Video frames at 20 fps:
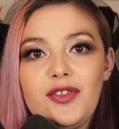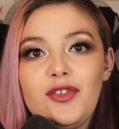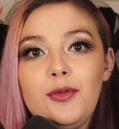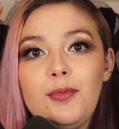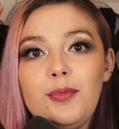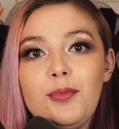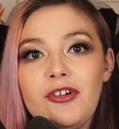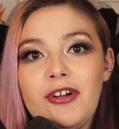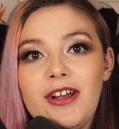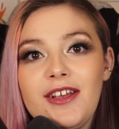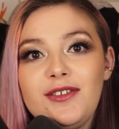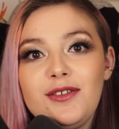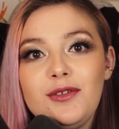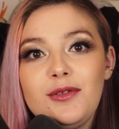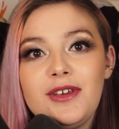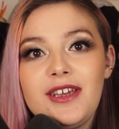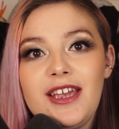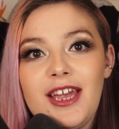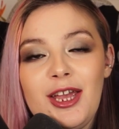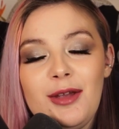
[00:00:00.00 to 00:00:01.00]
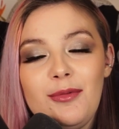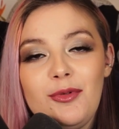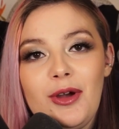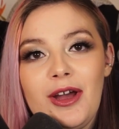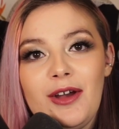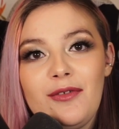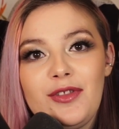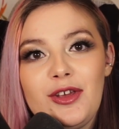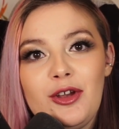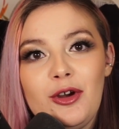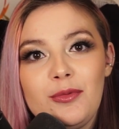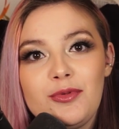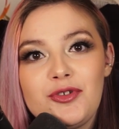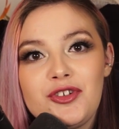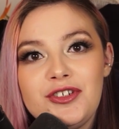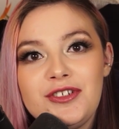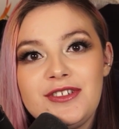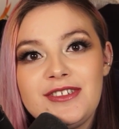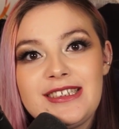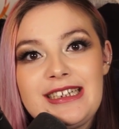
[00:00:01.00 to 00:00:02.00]
As you progress through the game, you'll have the
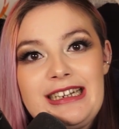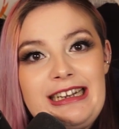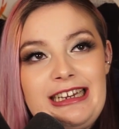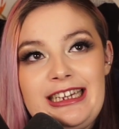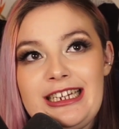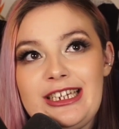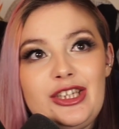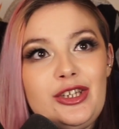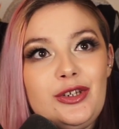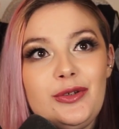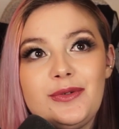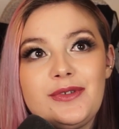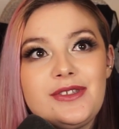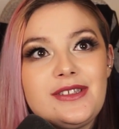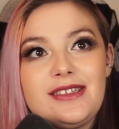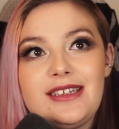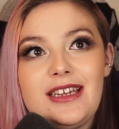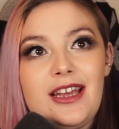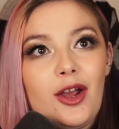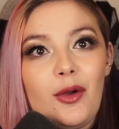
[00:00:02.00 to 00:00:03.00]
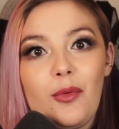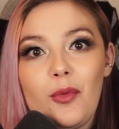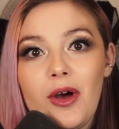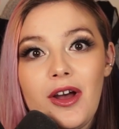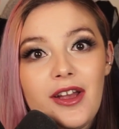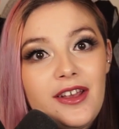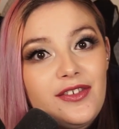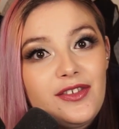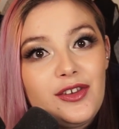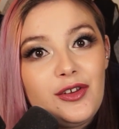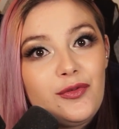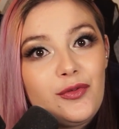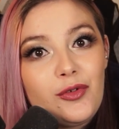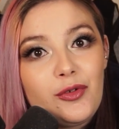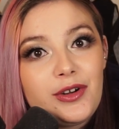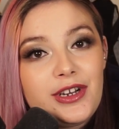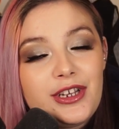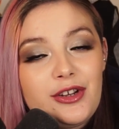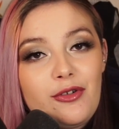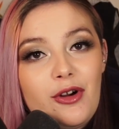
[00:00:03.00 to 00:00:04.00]
option to use DIYs that you've
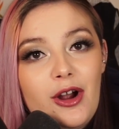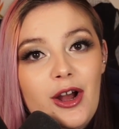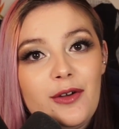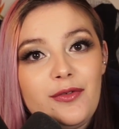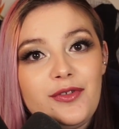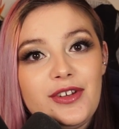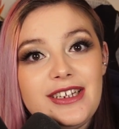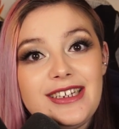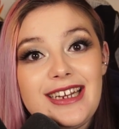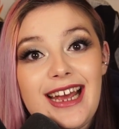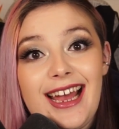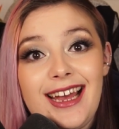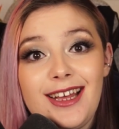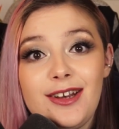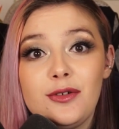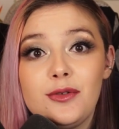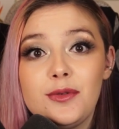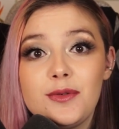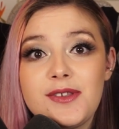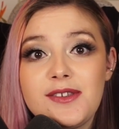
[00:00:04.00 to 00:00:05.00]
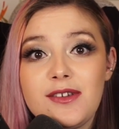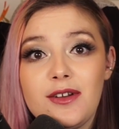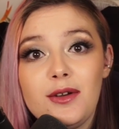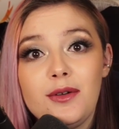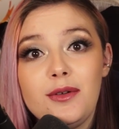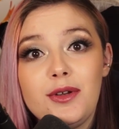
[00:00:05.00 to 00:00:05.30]
already crafted and also